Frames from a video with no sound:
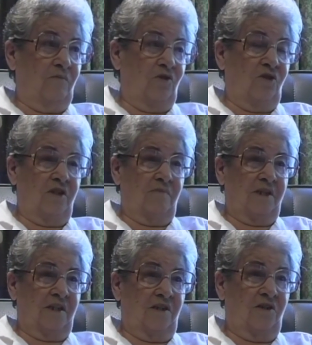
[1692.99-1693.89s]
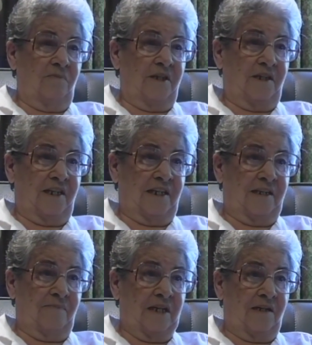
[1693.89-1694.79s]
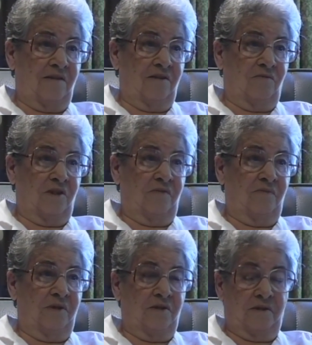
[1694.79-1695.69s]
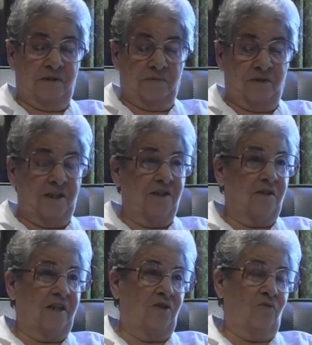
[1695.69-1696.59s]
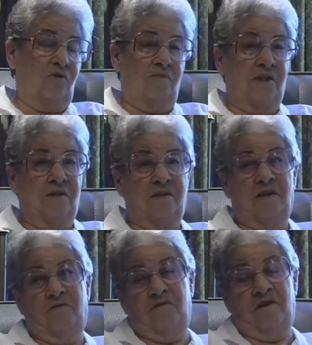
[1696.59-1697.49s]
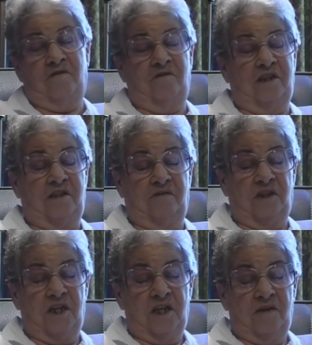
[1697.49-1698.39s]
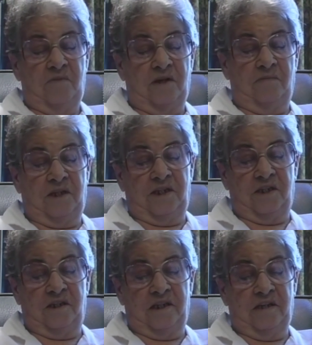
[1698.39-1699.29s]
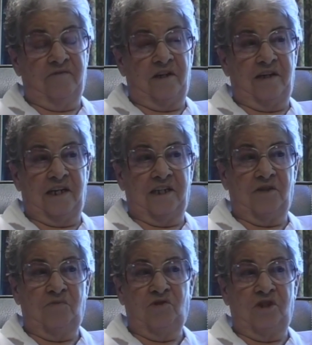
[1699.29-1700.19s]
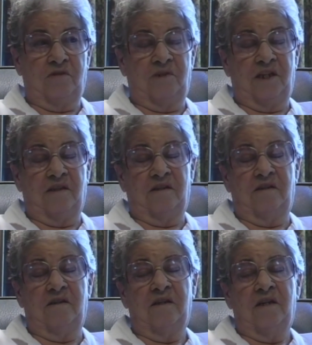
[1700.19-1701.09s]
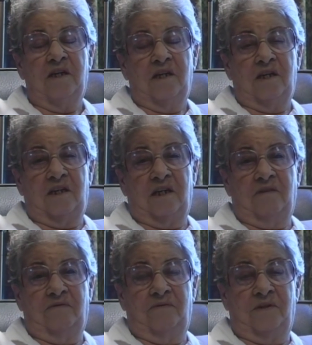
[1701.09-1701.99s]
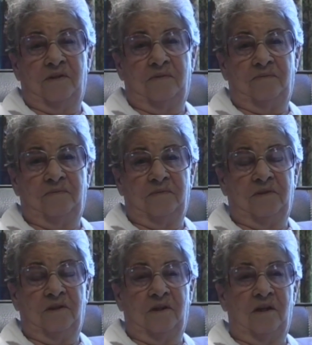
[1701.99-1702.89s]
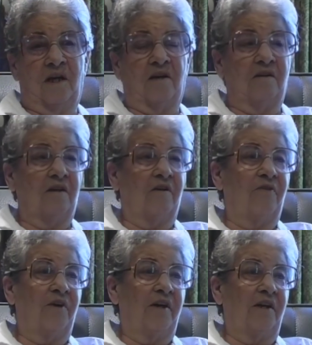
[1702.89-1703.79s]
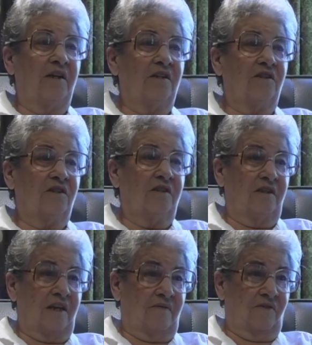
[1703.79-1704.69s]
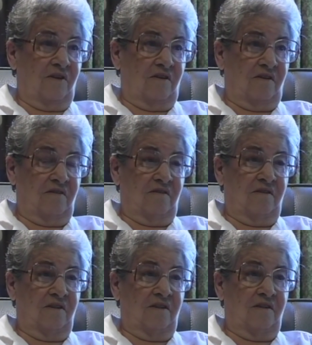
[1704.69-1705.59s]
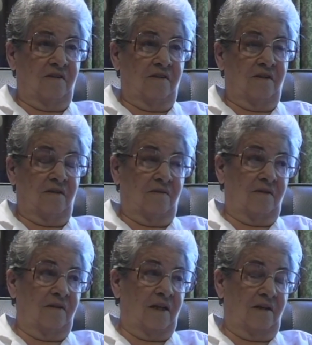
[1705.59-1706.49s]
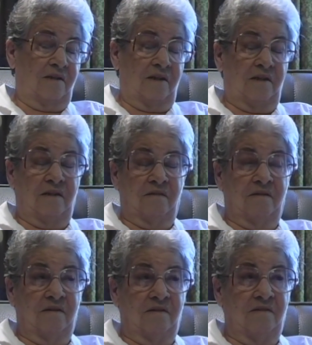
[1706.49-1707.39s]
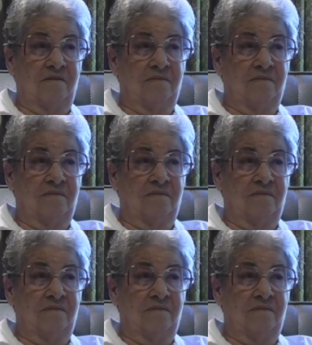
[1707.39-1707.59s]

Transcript: a museum down here about nine miles away mm-hmm. from here to Mount Pleasant. That's where my daughter-in-law lives, Mount Pleasant. And they've got a nice museum down there. And I've... Uh, a lot of little things that I've got that uh, I'll take down there.